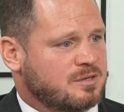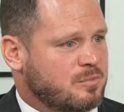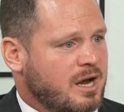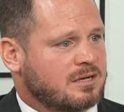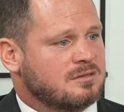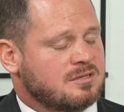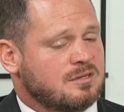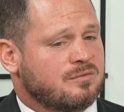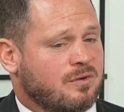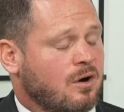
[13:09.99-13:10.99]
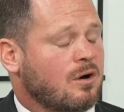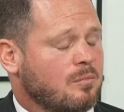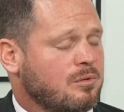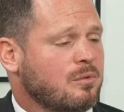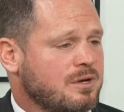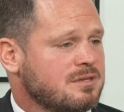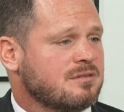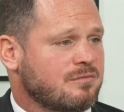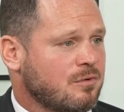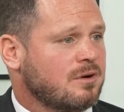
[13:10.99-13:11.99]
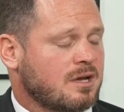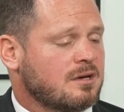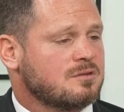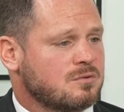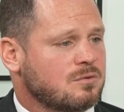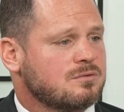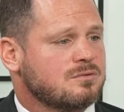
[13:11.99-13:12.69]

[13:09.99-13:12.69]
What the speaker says: practices for our employees in Fulton County Schools.